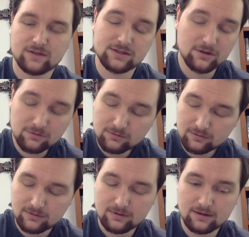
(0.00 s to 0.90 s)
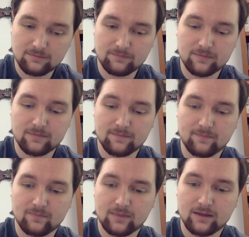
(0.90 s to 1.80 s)
So,
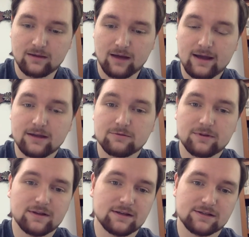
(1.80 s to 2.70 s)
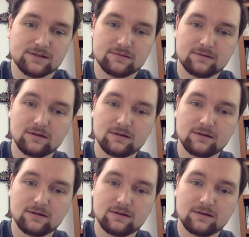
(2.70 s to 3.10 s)
I end with this.